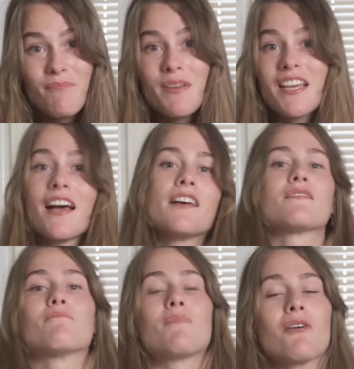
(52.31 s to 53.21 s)
because
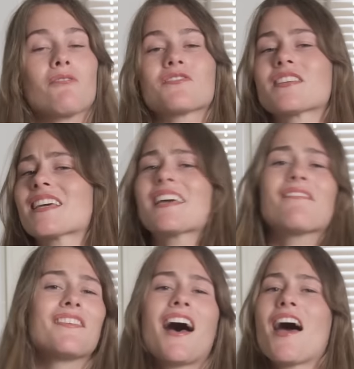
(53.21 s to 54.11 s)
most,
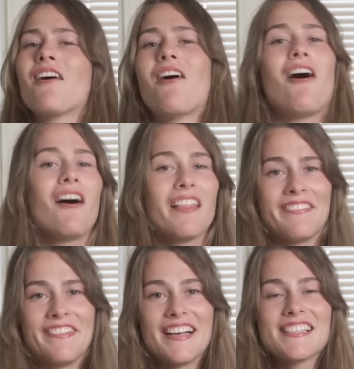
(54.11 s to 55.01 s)
if not all
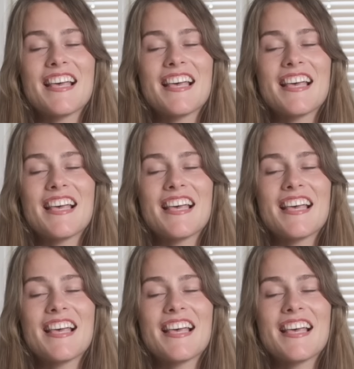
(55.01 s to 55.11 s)
of us,